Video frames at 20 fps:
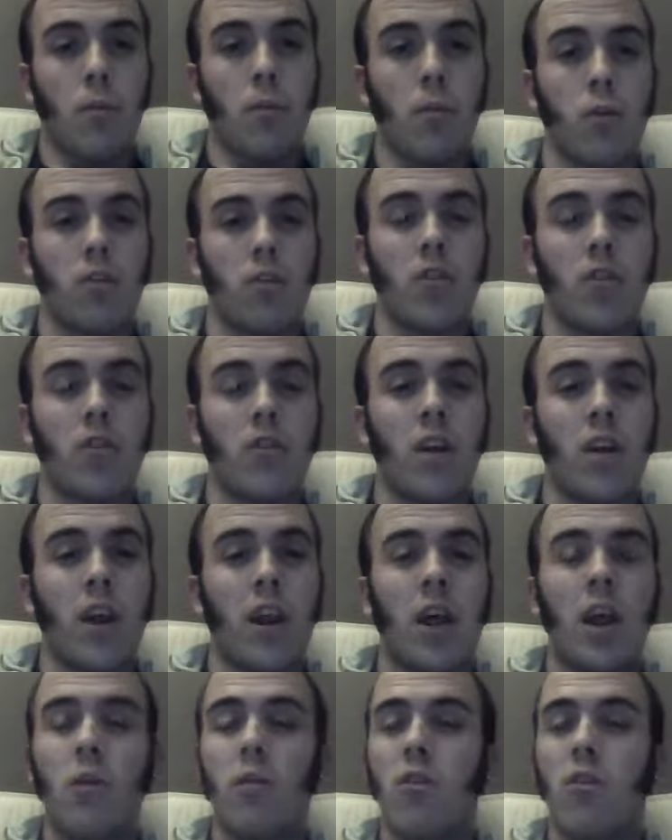more soon.
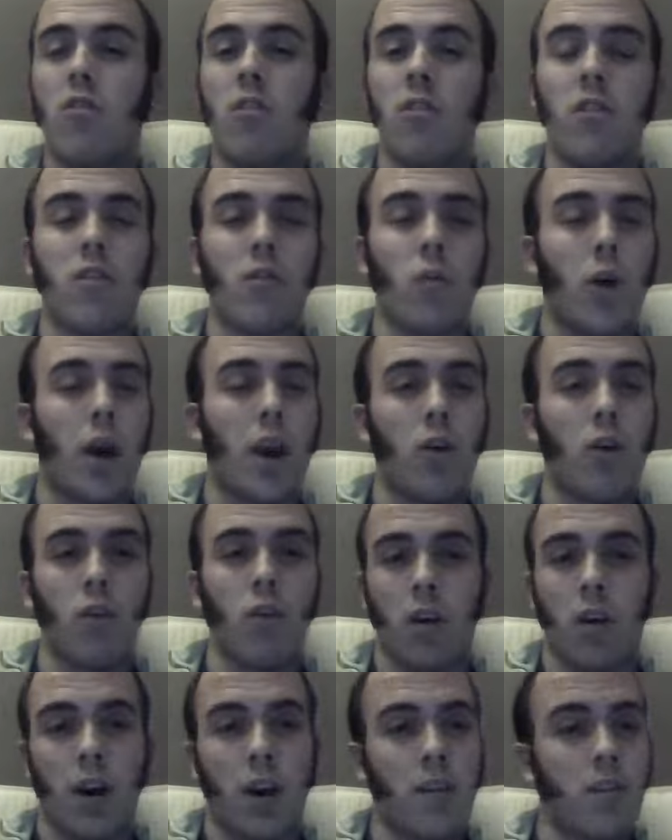And anyone who's losing weight or
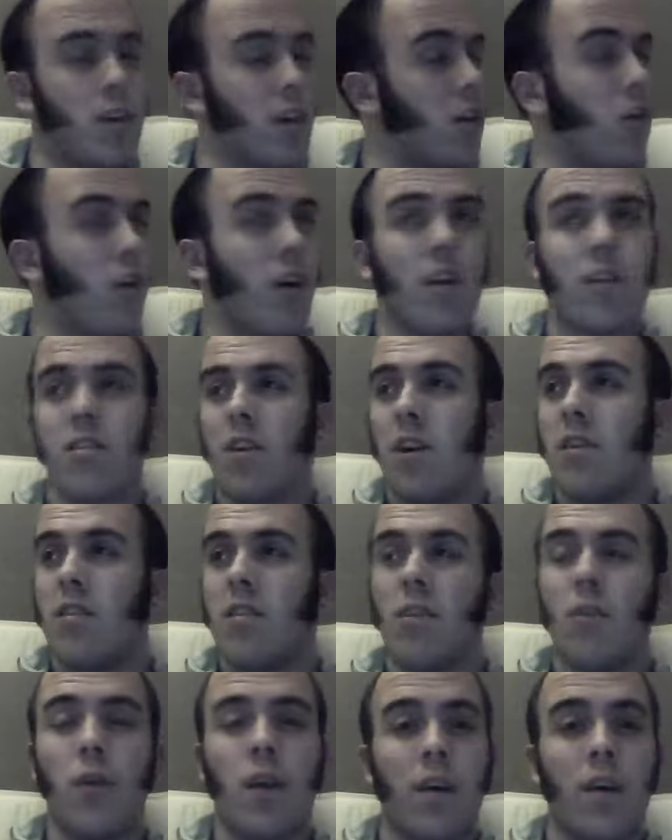dieting or
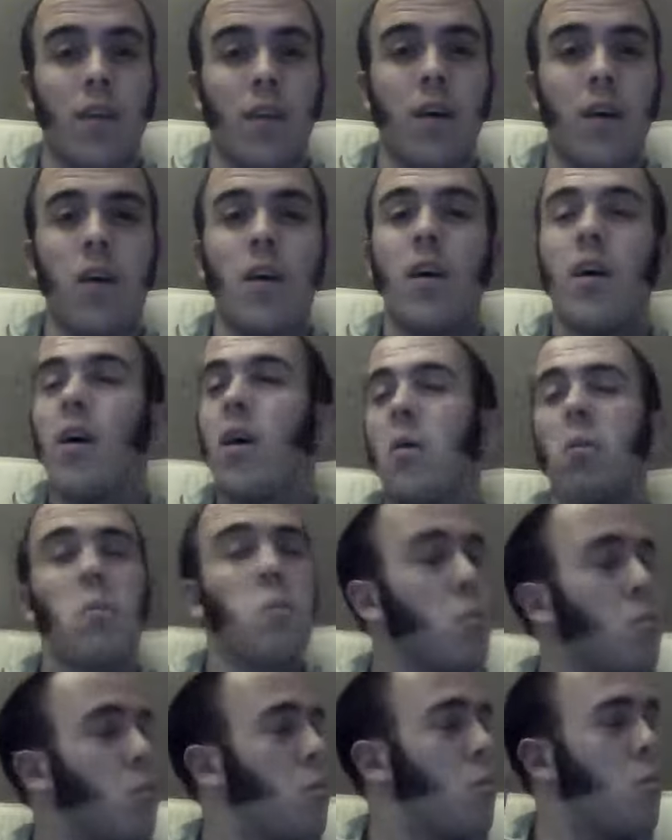exercising, whatever,
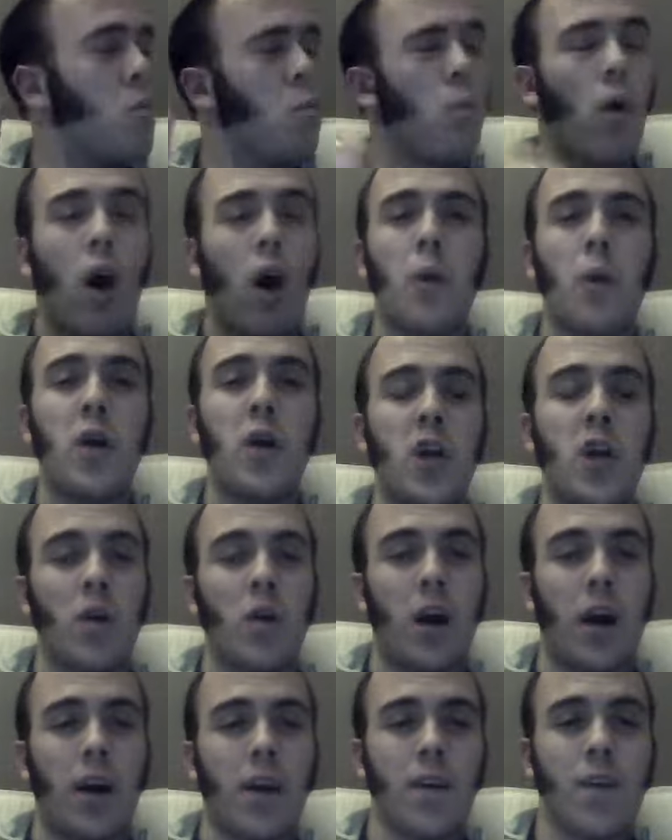I wish you
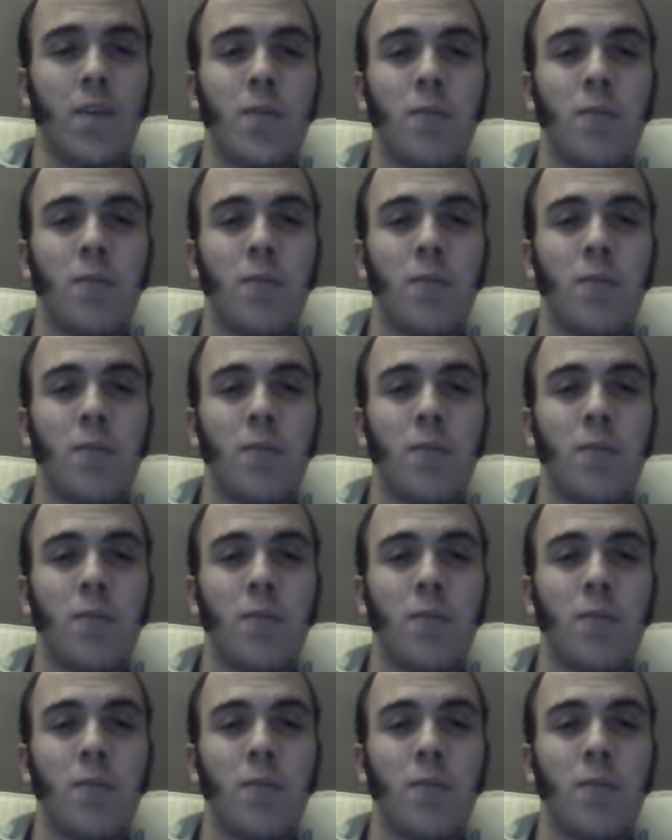luck.